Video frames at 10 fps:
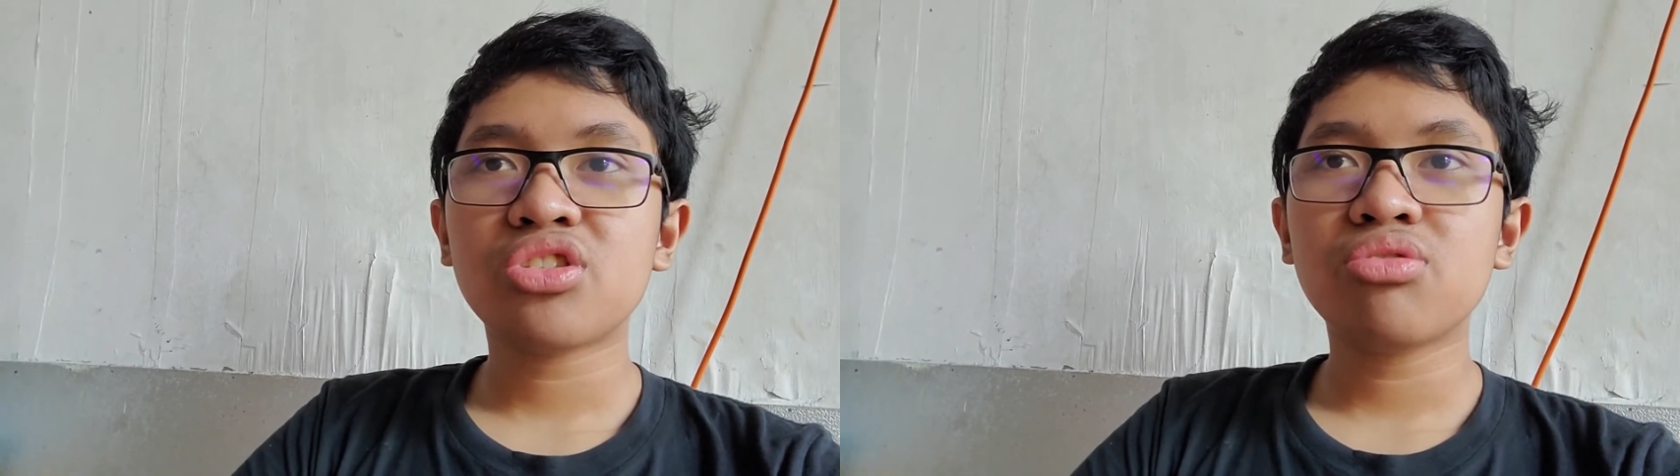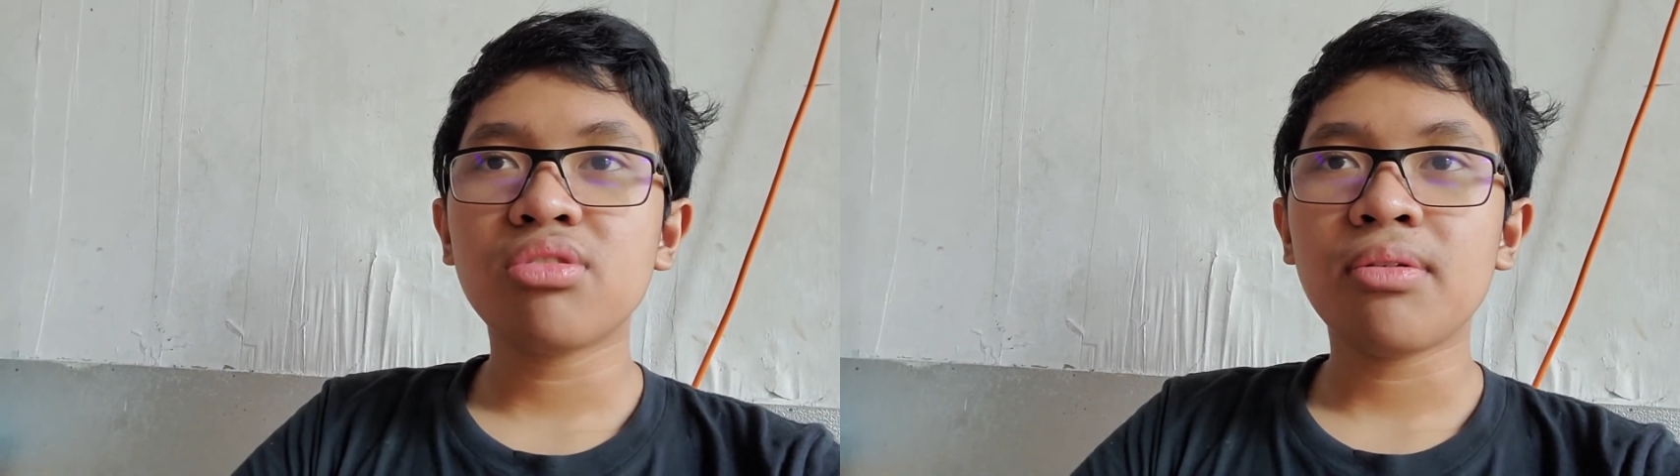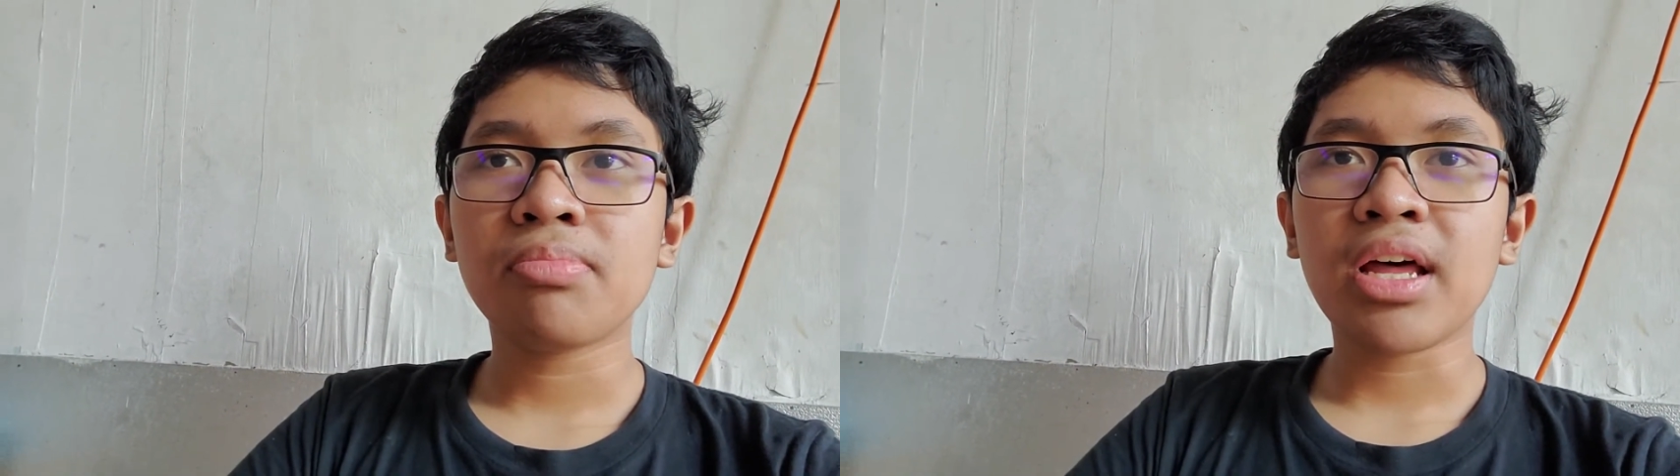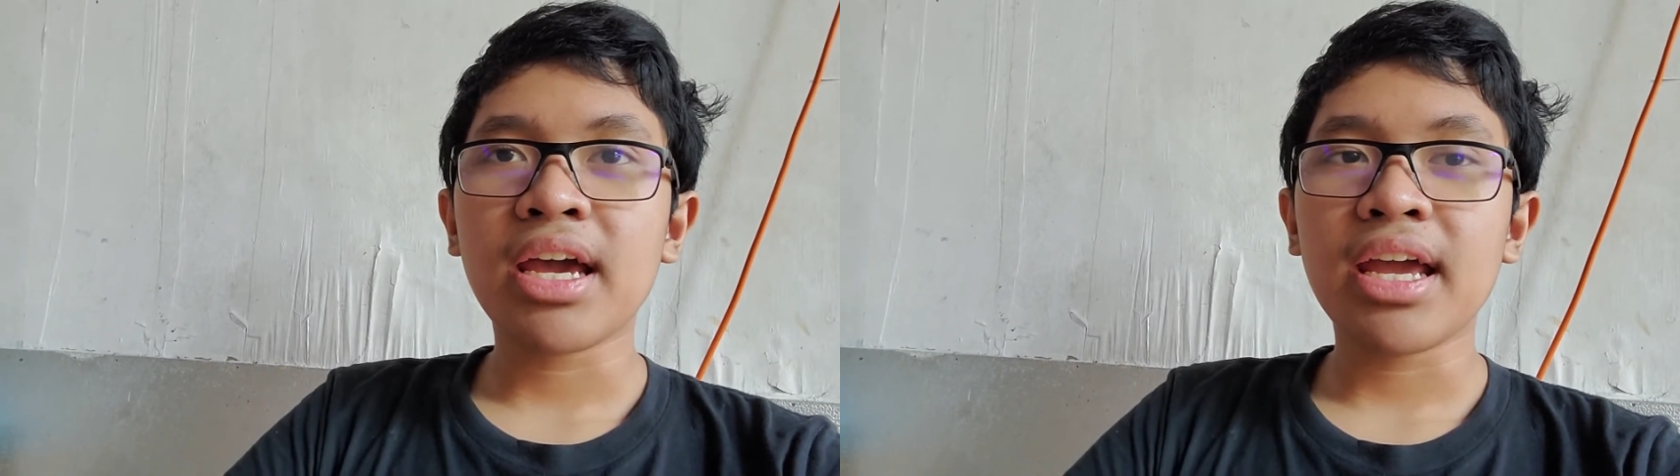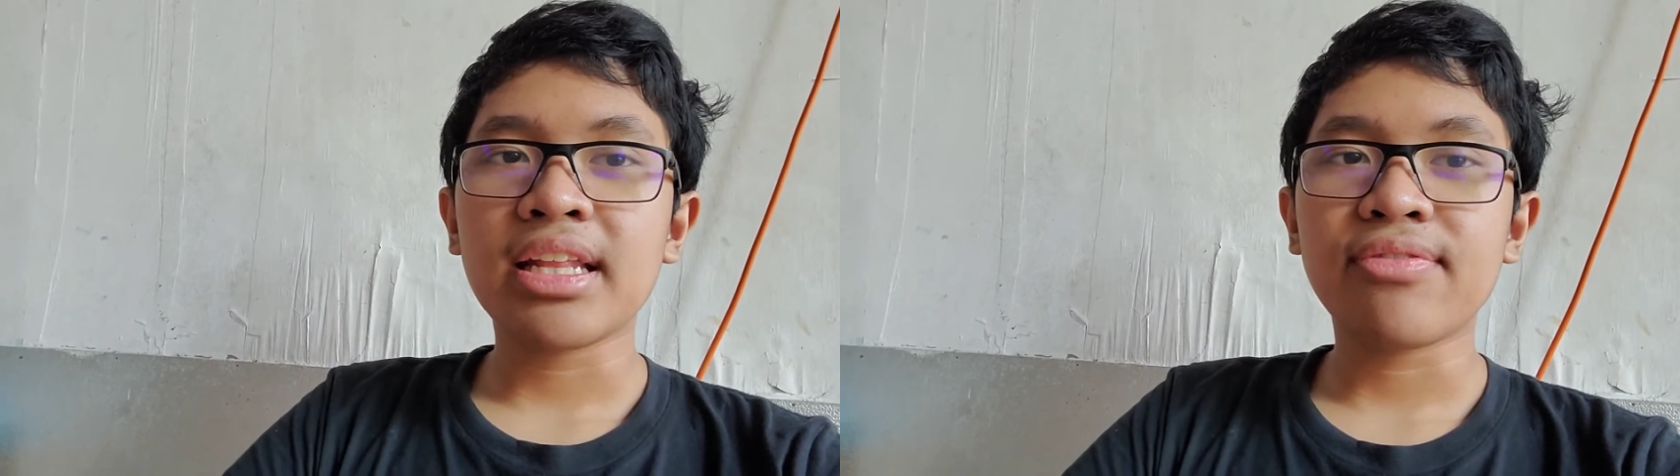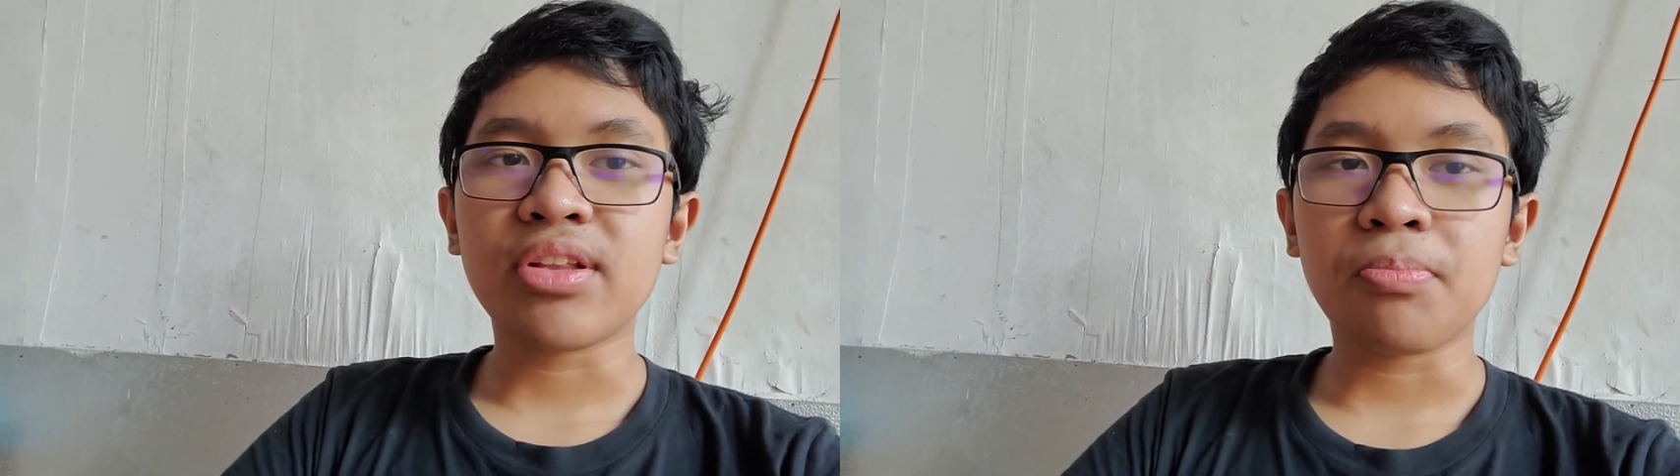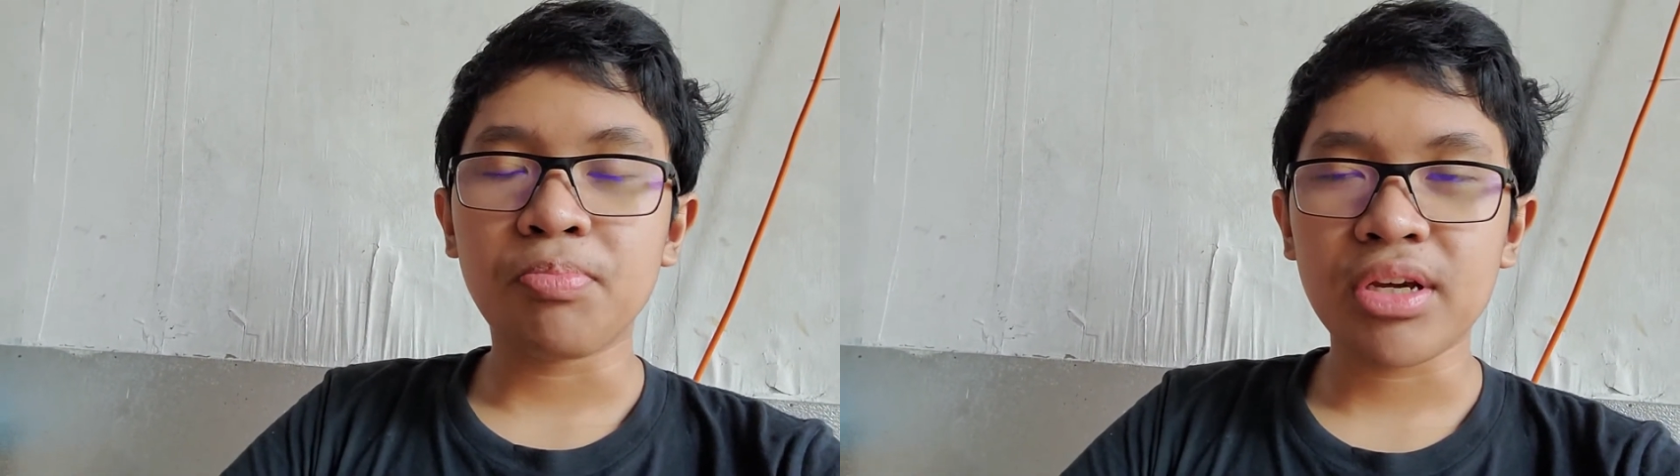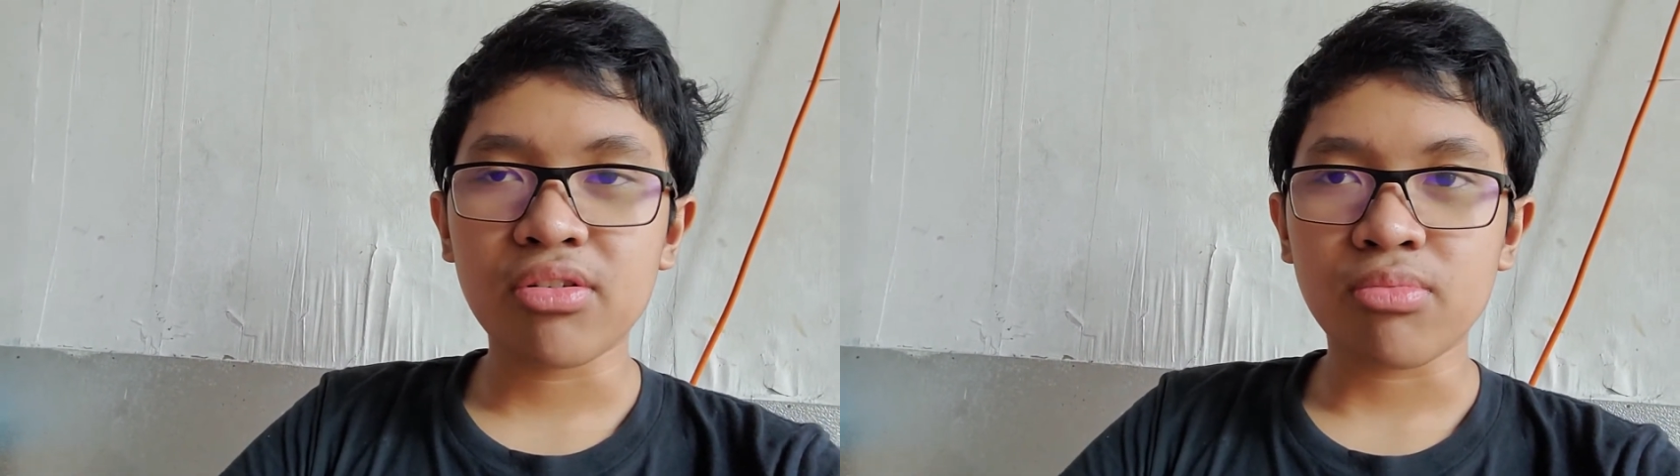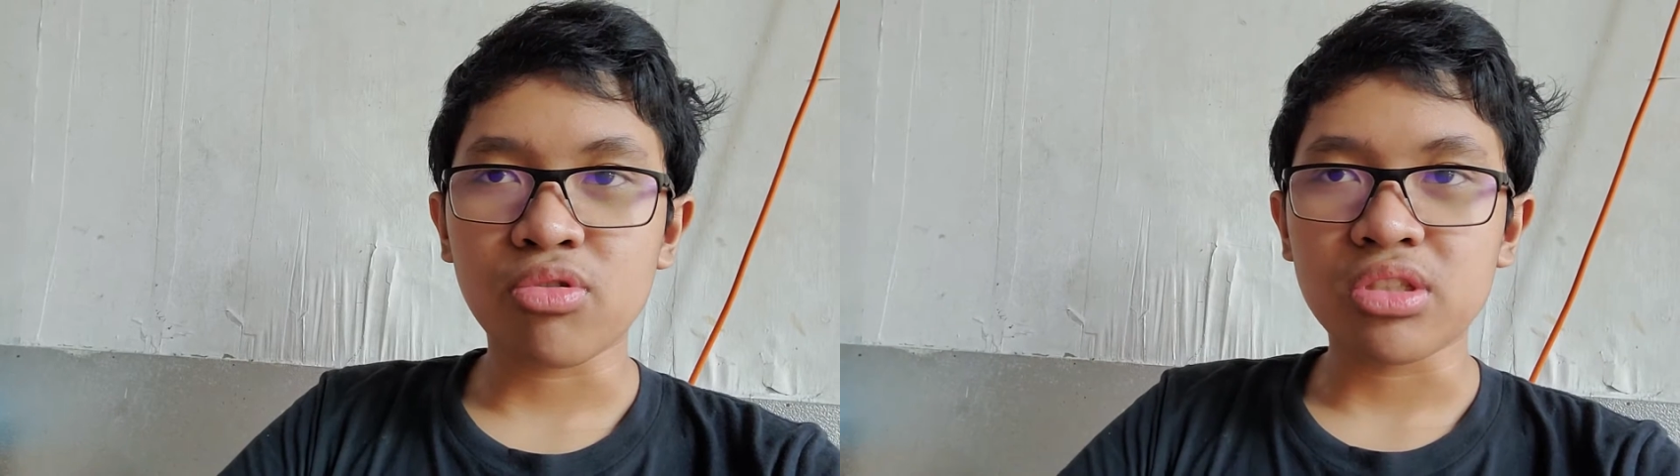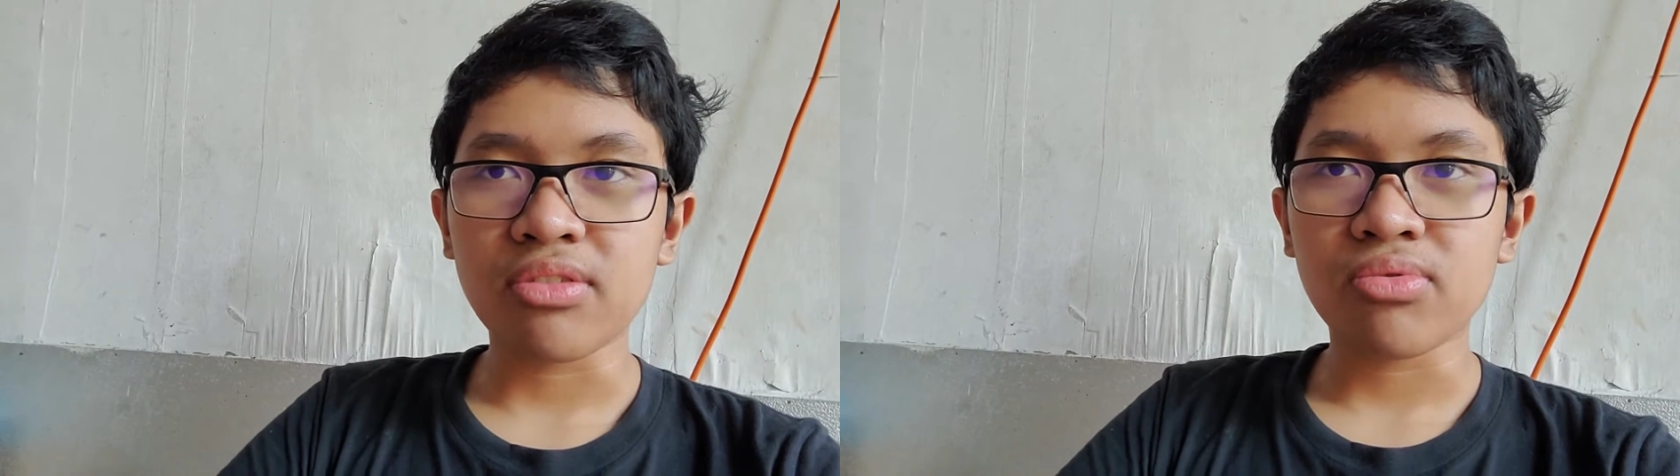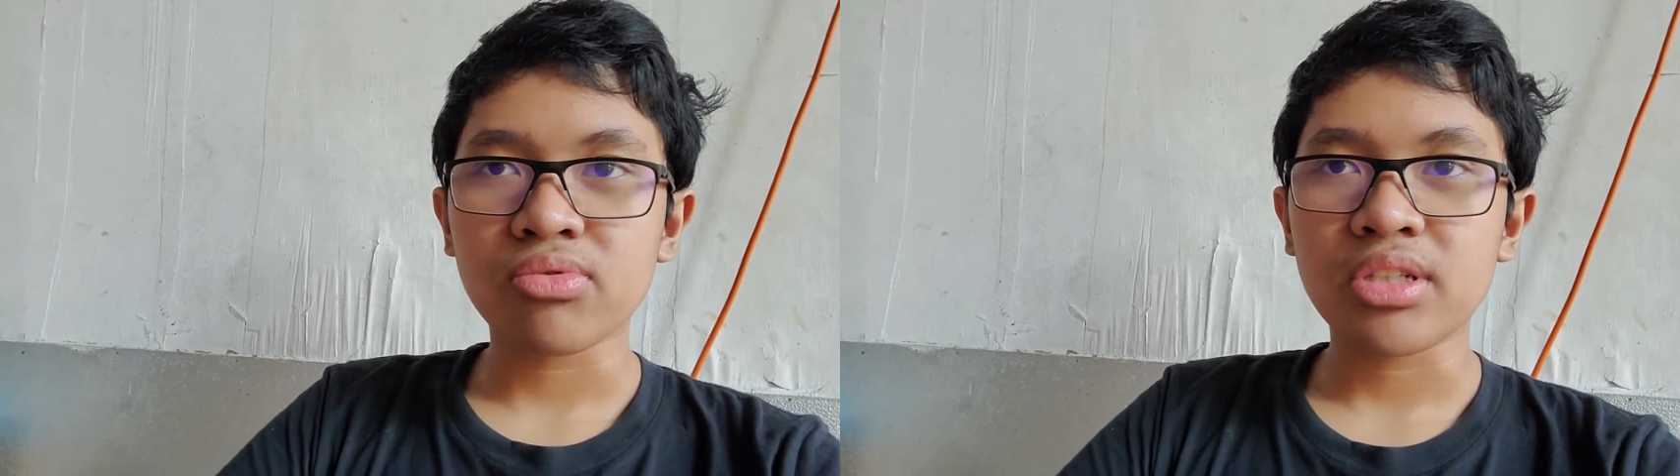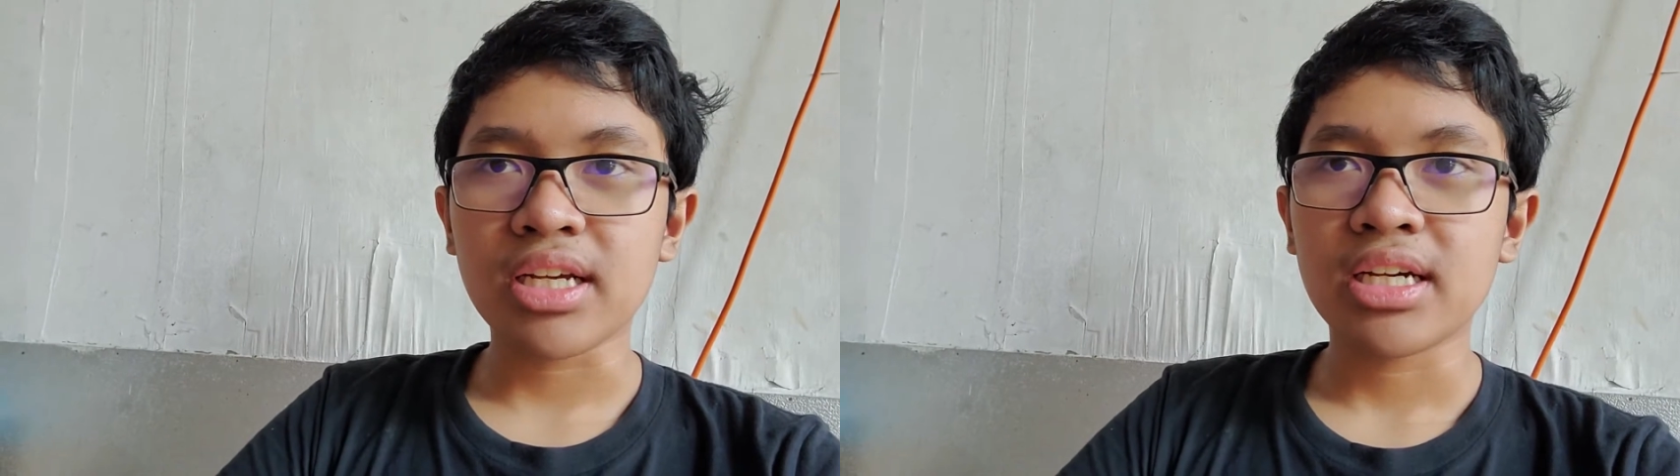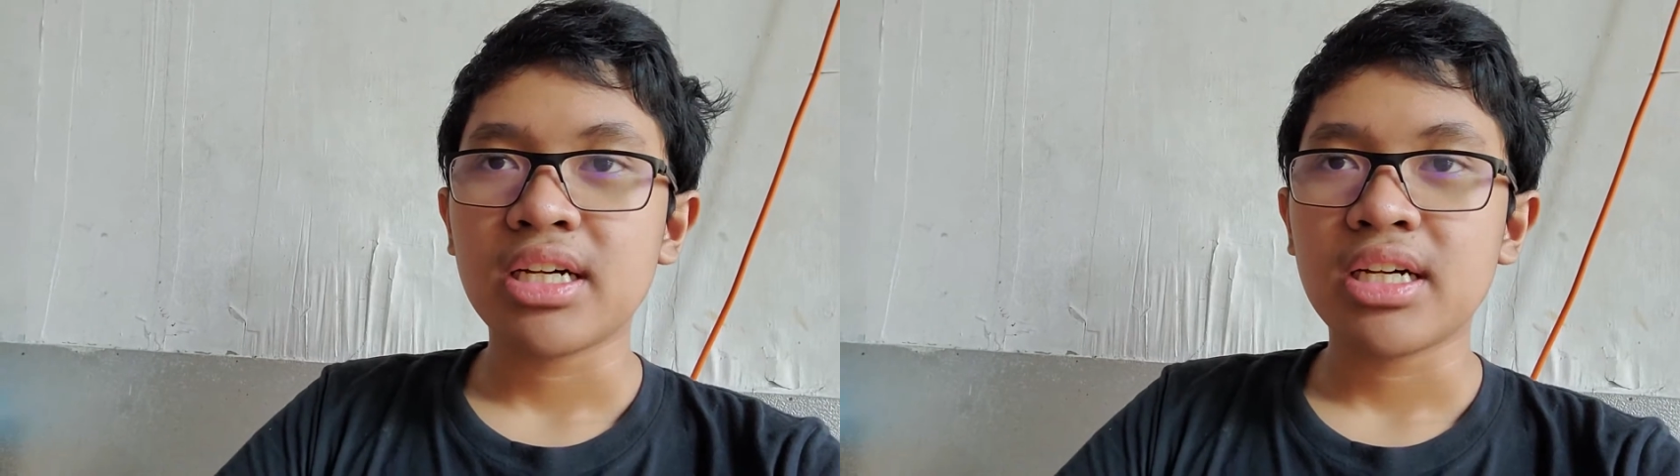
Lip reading: to imply an even bigger multiverse. Like,